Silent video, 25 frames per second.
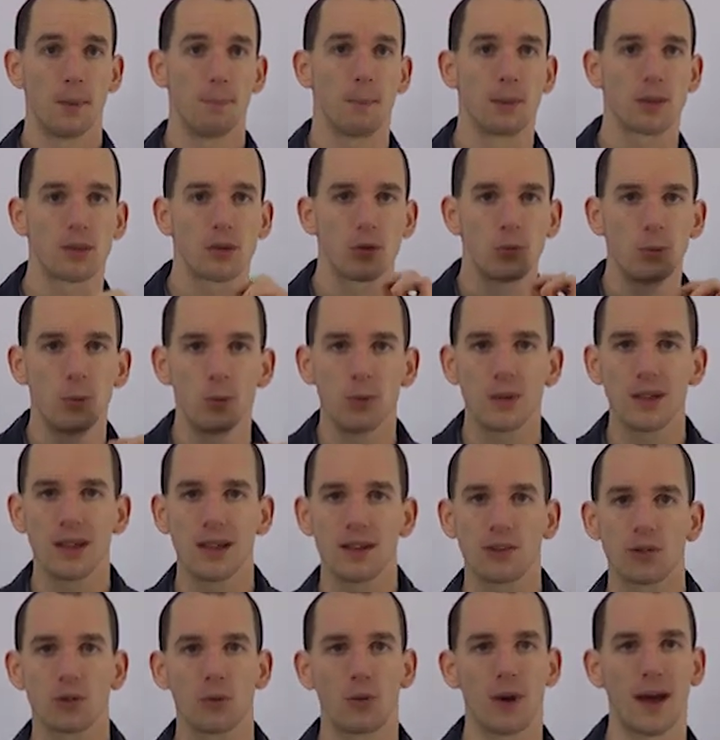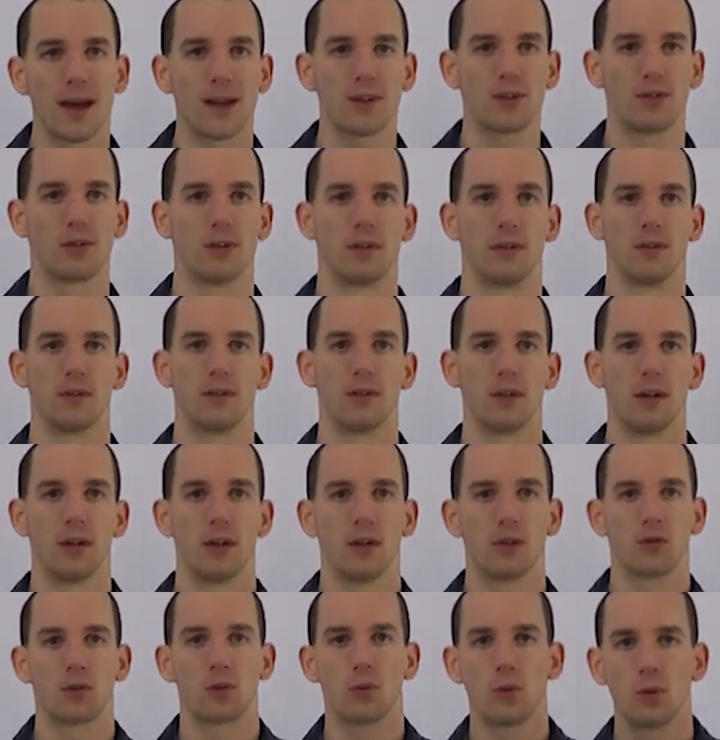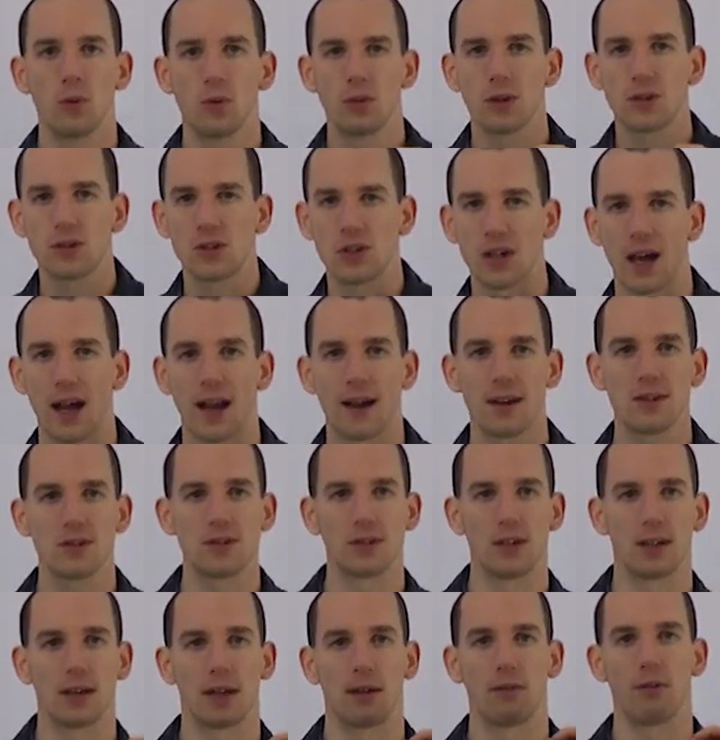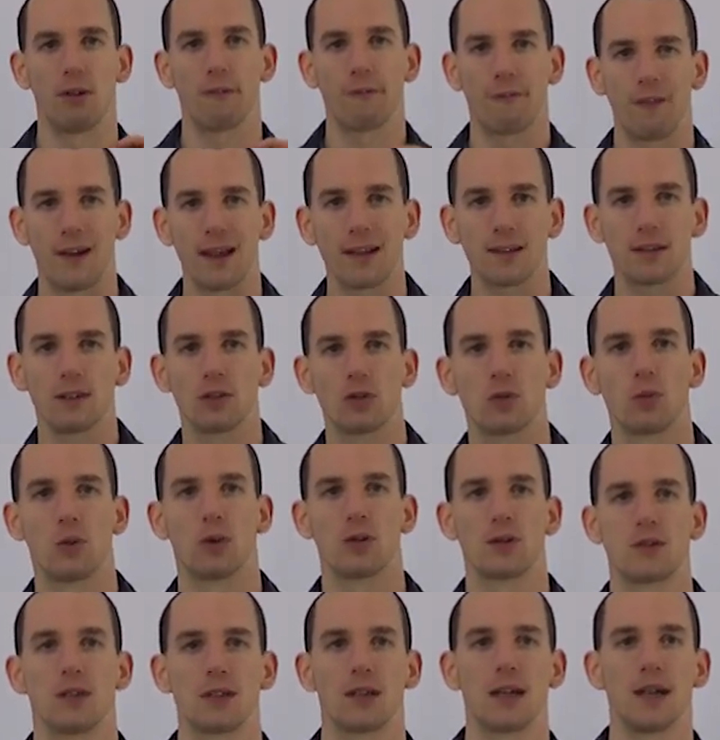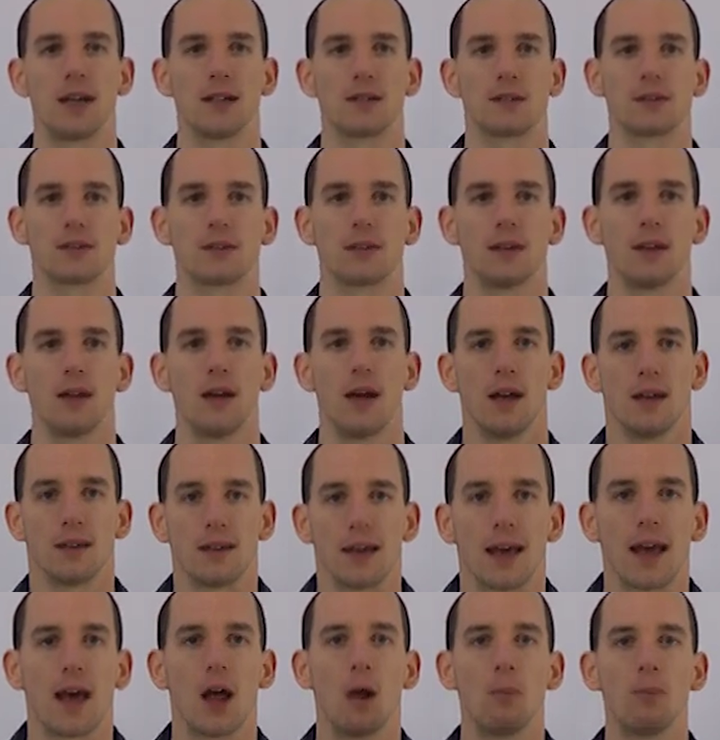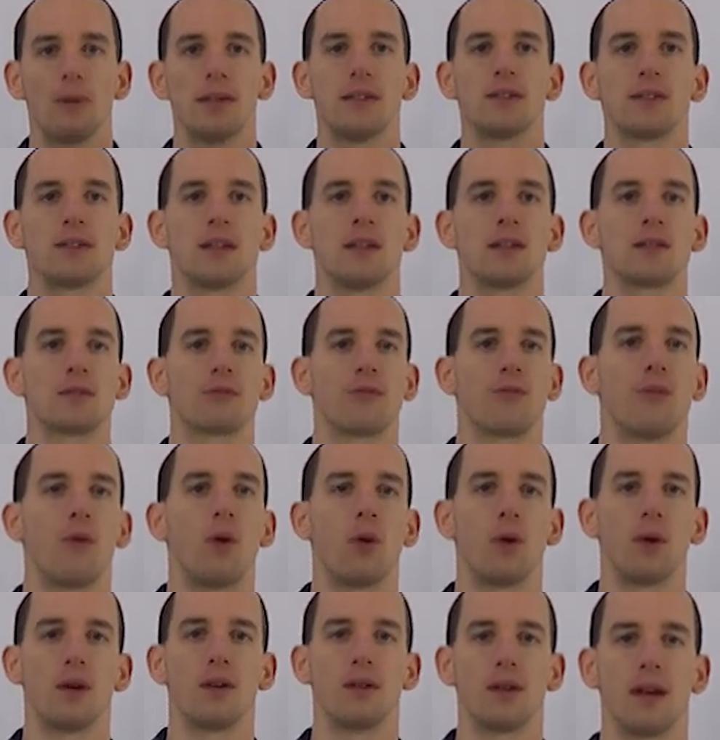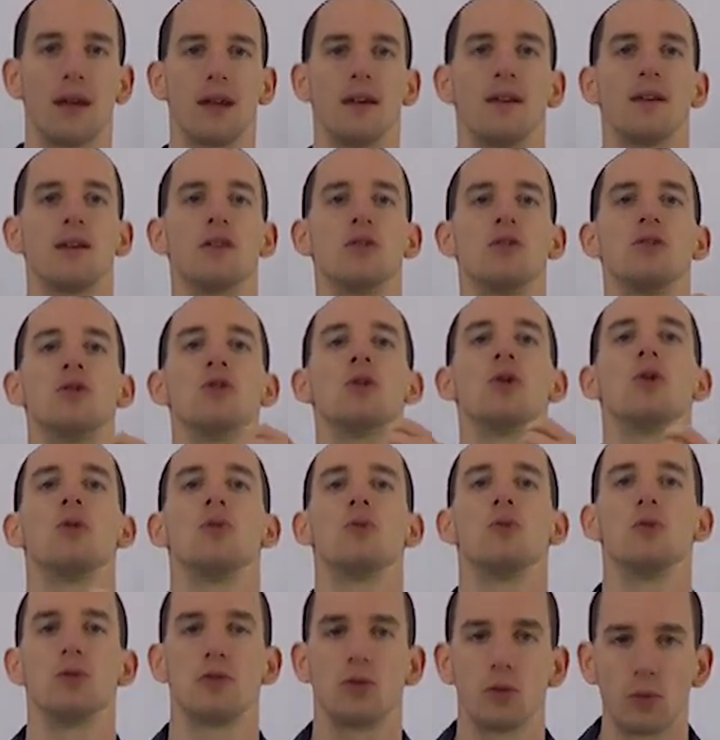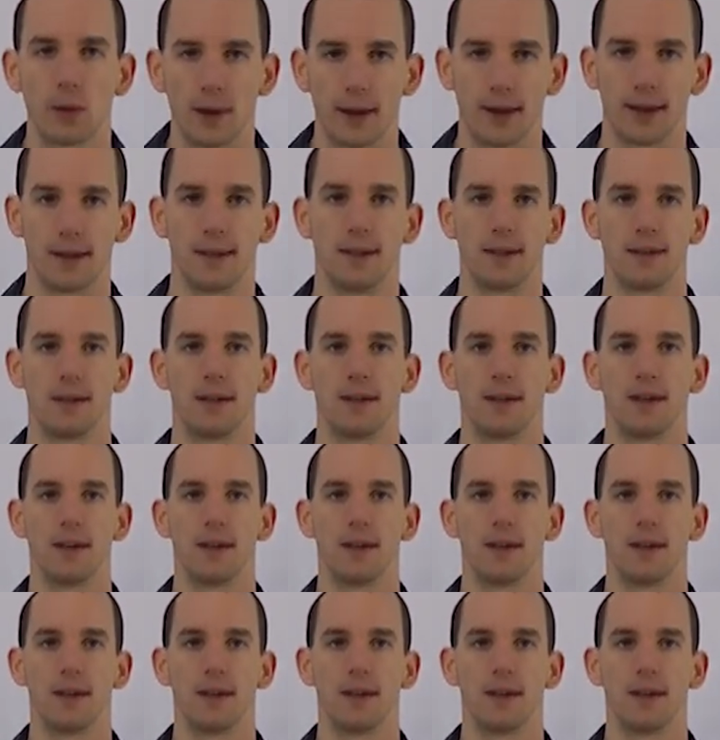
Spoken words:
But through the interaction, through the challenging and reflecting towards the kids, they help these kids forward in a huge way.